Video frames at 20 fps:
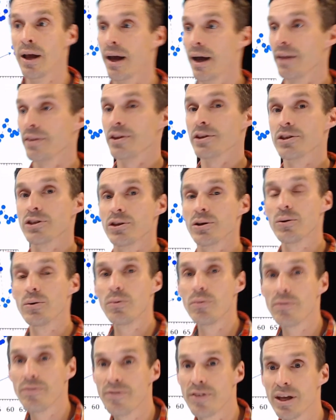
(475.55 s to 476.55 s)
And the
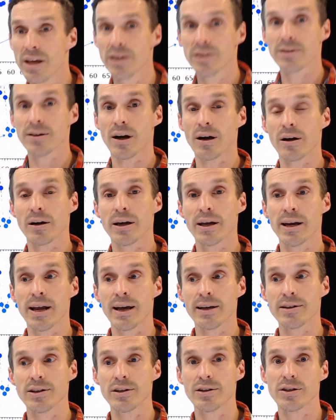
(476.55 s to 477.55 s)
two of these are
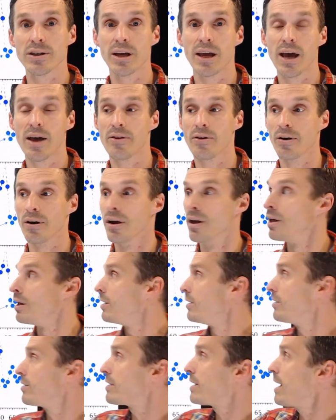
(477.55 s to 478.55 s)
connected together.
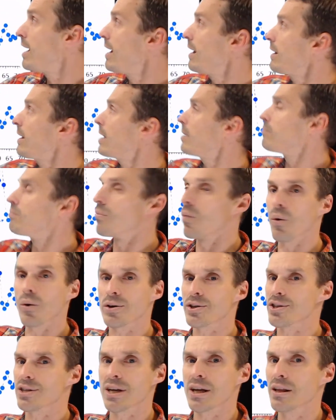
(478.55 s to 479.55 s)
You can't get more
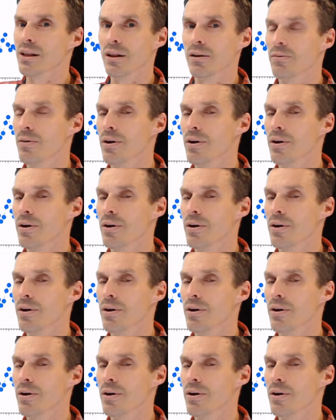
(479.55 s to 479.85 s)
signal